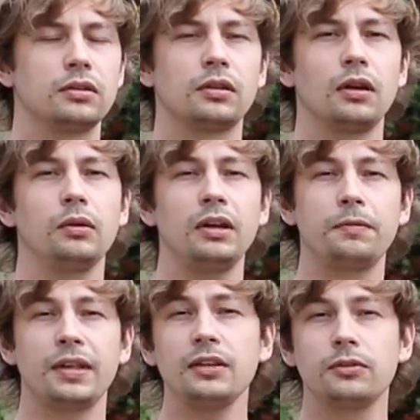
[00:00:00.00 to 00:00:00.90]
so if
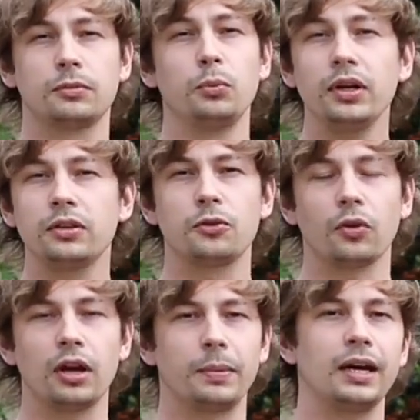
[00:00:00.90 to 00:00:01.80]
things were to
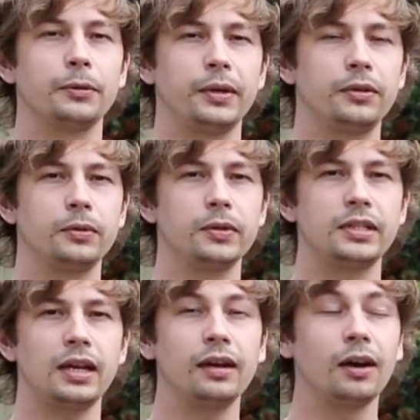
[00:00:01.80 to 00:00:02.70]
dry up halfway through the
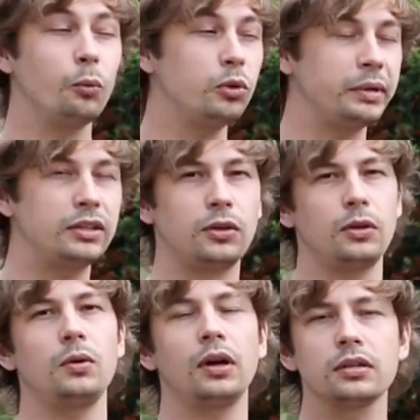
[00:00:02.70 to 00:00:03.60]
day, I wouldn't be
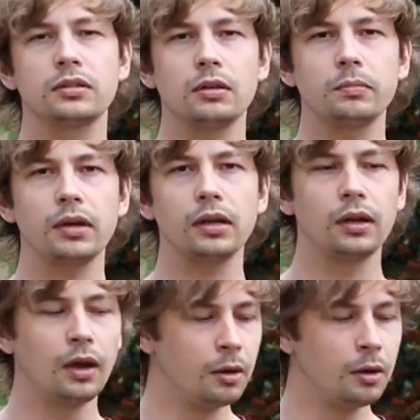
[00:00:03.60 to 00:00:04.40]
too hard done by,